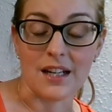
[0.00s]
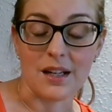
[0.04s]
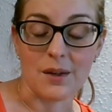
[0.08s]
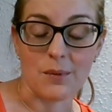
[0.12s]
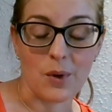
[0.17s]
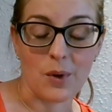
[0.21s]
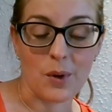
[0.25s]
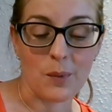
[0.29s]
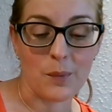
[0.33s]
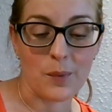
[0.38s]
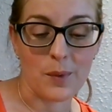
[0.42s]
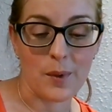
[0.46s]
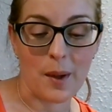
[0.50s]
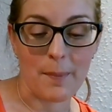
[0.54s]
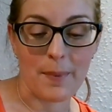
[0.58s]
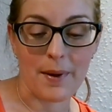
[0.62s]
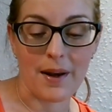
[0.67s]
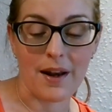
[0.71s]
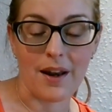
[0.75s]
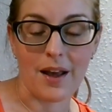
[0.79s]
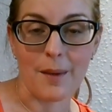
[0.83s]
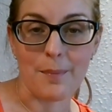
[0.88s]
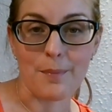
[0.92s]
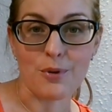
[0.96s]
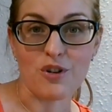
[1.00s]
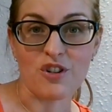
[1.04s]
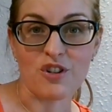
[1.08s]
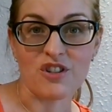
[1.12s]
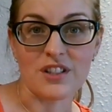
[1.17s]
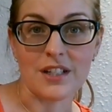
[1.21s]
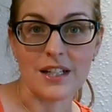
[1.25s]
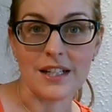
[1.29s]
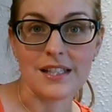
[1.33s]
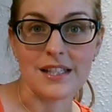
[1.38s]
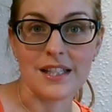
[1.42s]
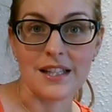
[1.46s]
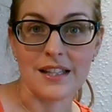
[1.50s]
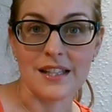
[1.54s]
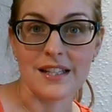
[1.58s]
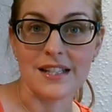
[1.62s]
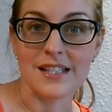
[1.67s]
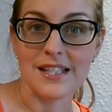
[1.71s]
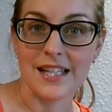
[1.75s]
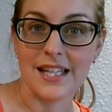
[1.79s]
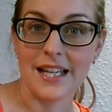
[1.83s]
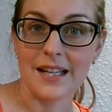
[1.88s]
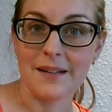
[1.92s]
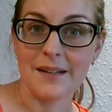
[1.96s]
And when we apply products to the
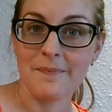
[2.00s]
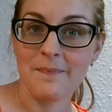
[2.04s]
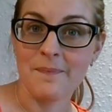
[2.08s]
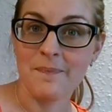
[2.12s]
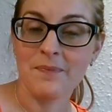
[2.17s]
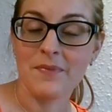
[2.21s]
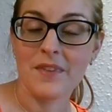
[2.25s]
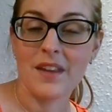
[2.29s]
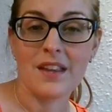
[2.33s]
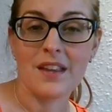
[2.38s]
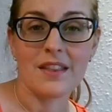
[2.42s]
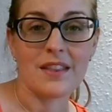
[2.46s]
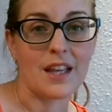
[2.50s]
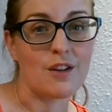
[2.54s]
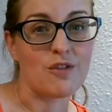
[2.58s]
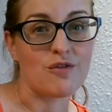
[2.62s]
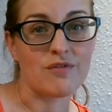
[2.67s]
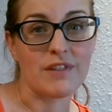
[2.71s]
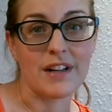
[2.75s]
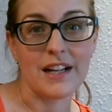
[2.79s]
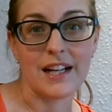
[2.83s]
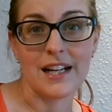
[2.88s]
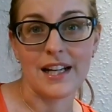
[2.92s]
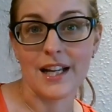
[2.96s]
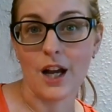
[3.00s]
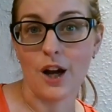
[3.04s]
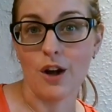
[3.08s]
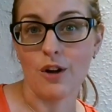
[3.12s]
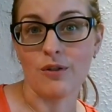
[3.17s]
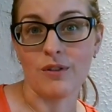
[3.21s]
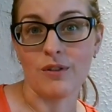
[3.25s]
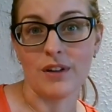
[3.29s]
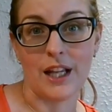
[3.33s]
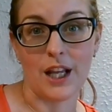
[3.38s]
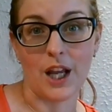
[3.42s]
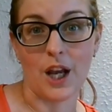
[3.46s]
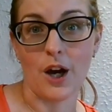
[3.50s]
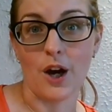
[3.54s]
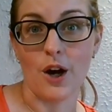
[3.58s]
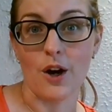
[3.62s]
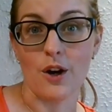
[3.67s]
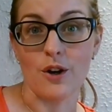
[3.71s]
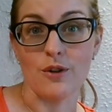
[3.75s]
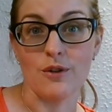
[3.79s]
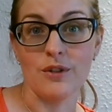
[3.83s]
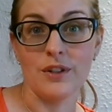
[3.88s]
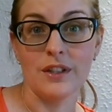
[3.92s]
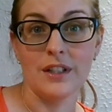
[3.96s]
skin, they really only
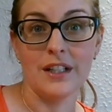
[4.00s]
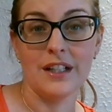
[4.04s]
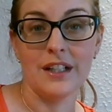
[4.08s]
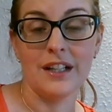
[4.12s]
go